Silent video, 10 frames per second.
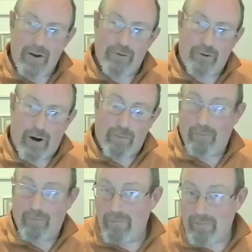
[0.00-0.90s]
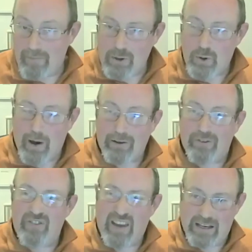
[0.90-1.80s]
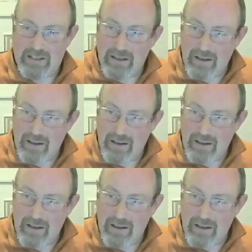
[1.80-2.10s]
from 12 feet